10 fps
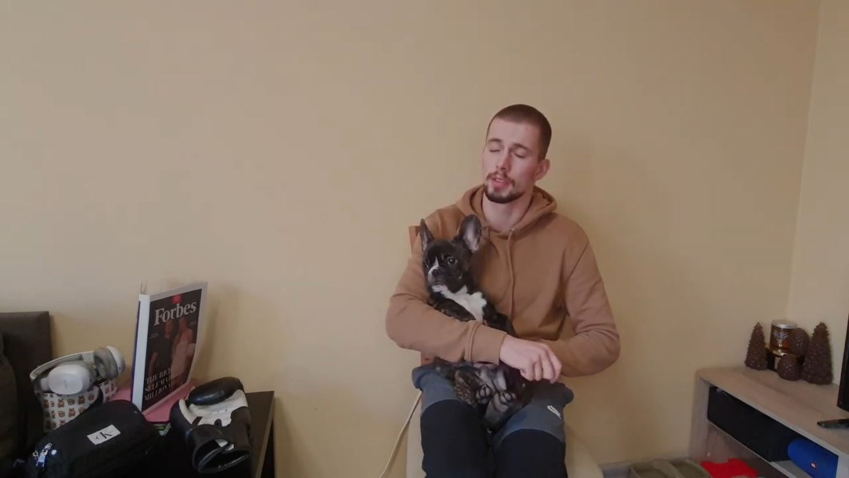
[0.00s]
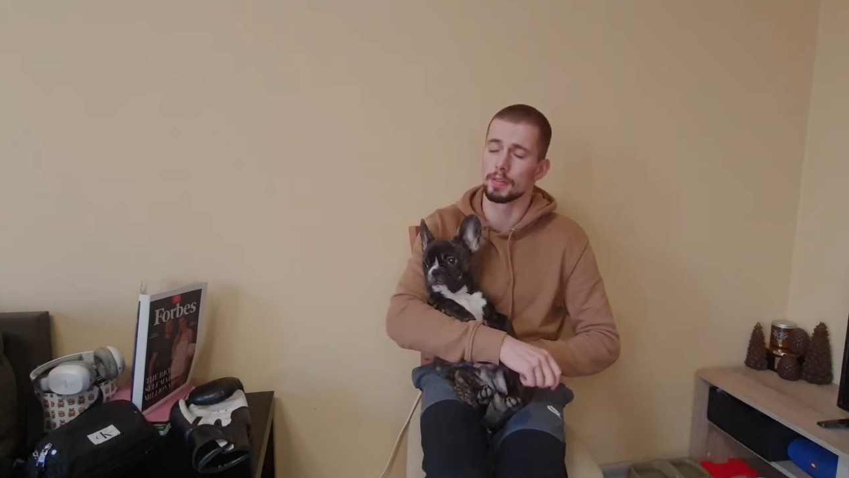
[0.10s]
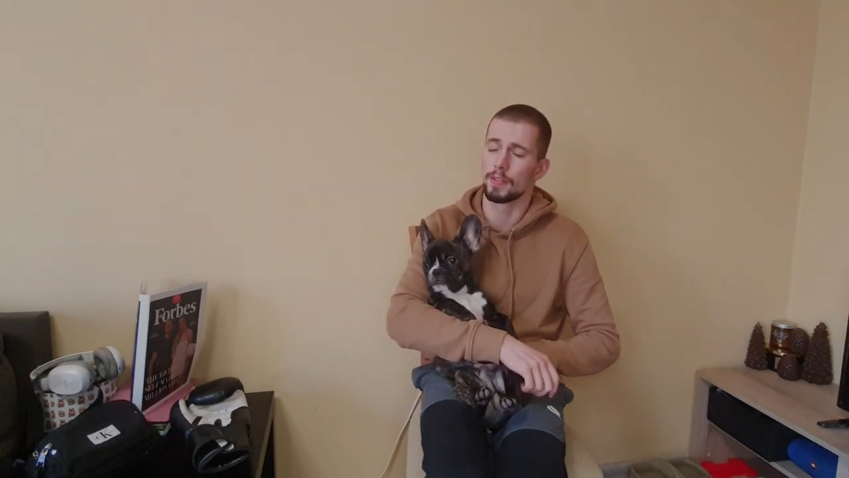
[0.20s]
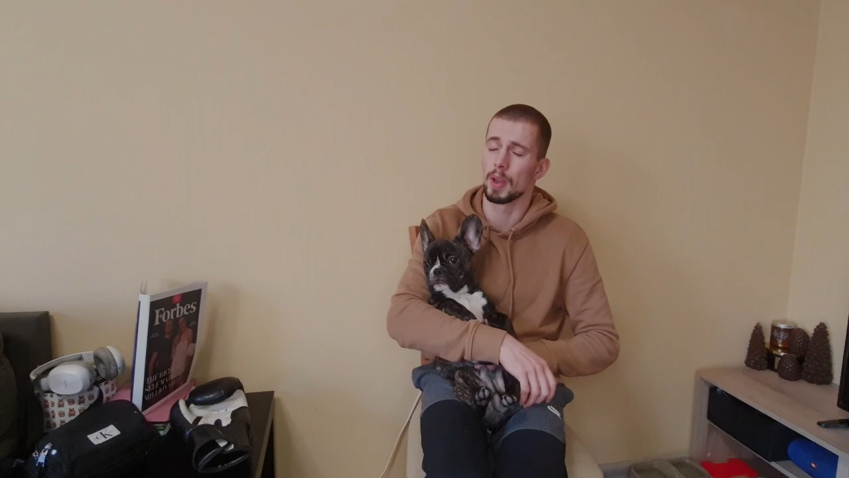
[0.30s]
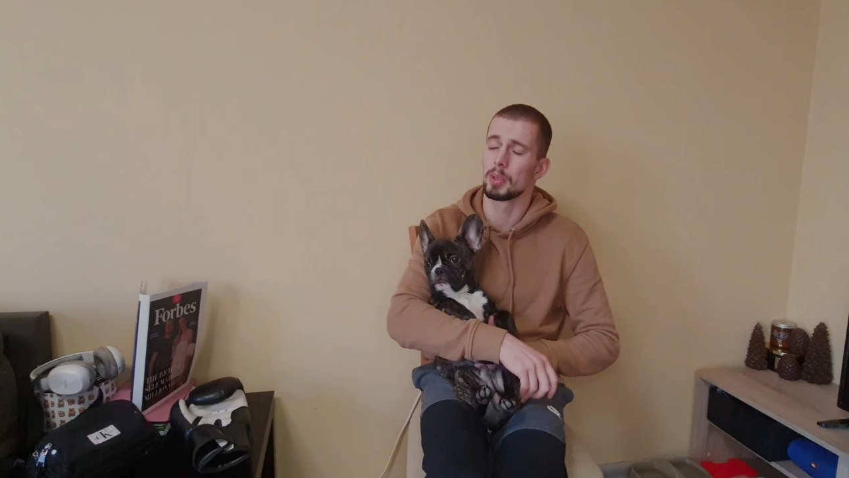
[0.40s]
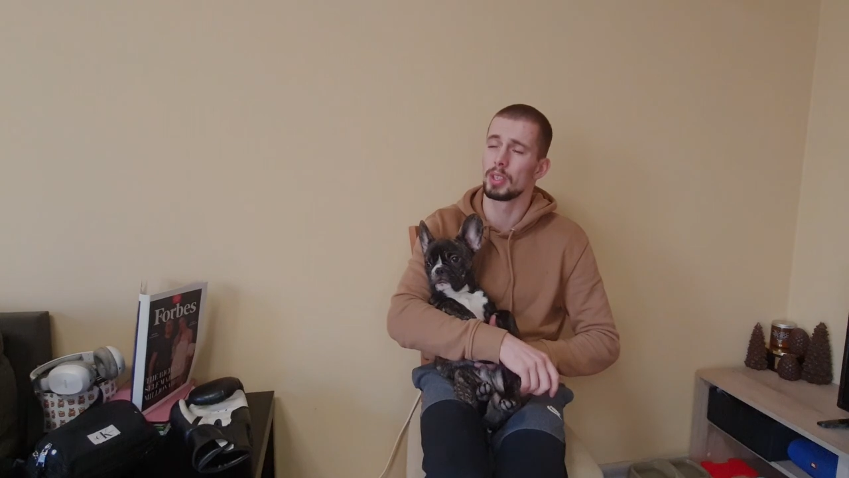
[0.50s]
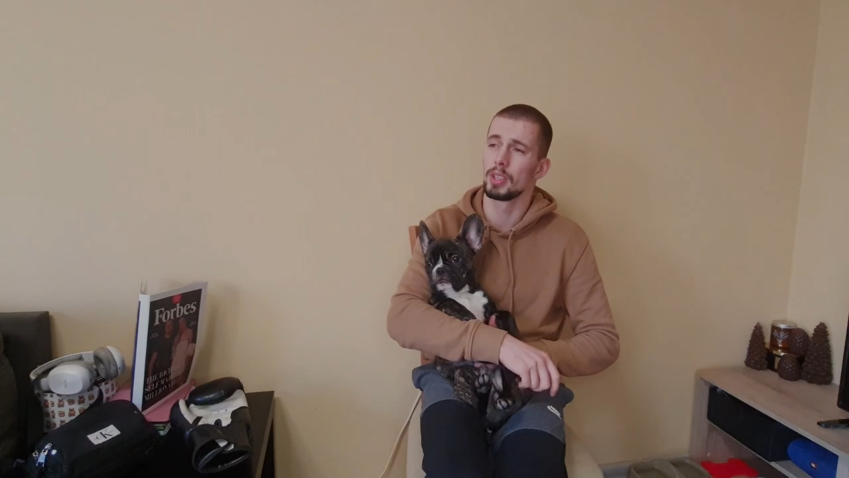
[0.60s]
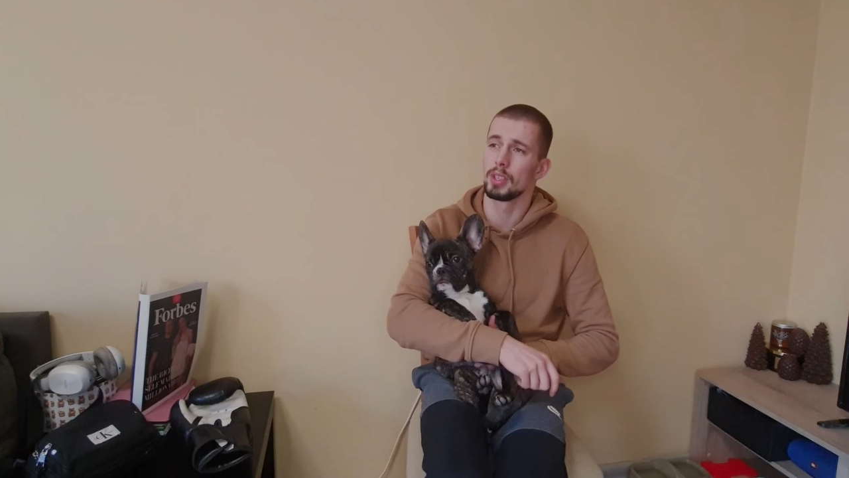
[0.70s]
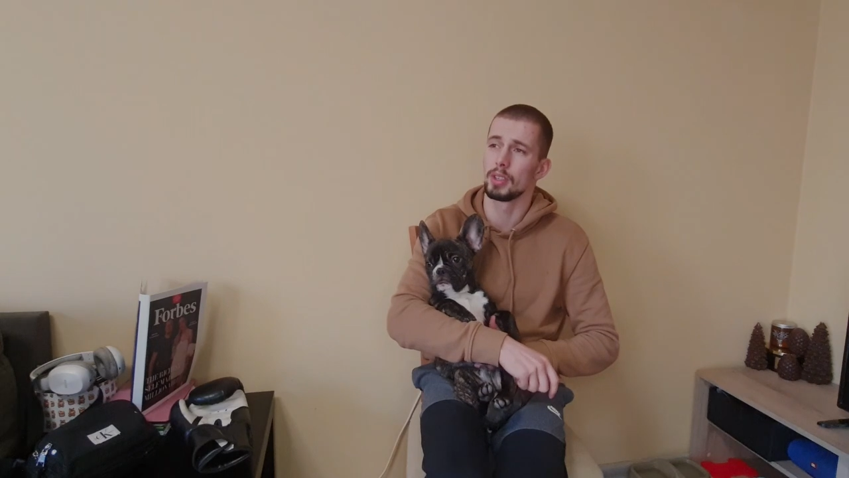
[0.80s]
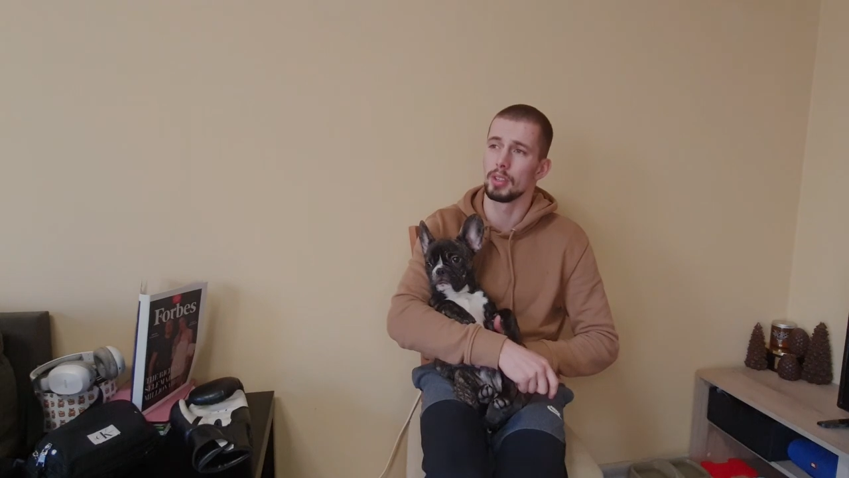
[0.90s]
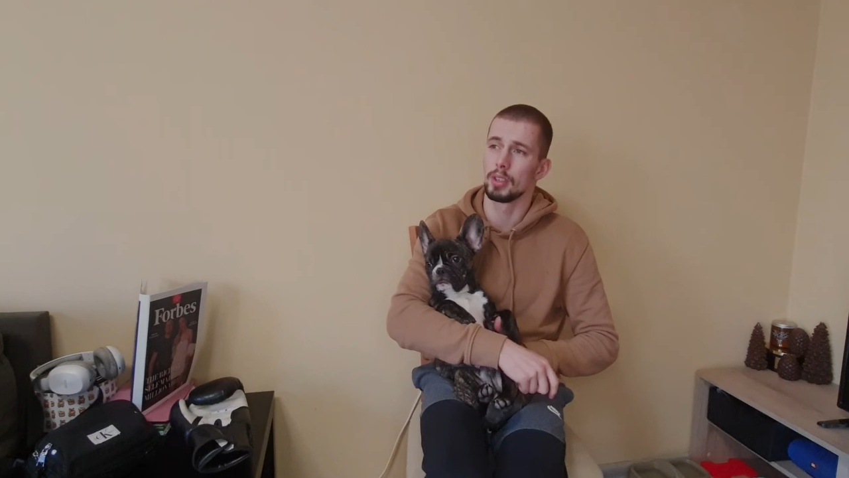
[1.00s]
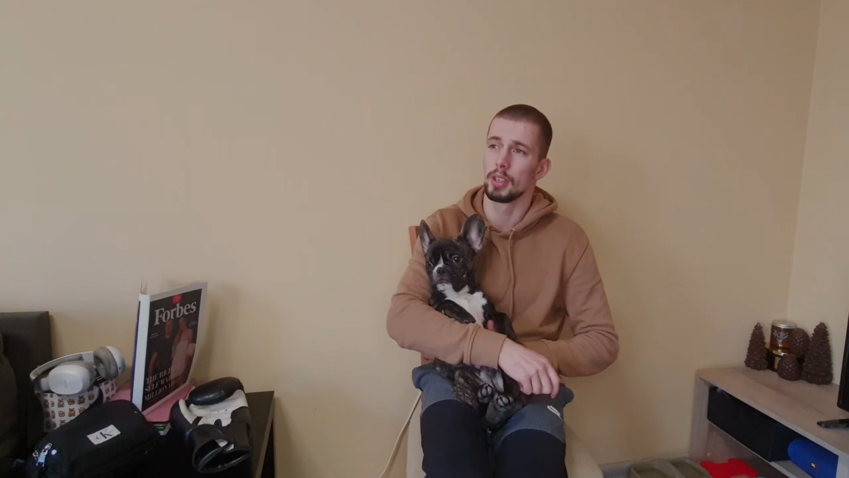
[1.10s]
and family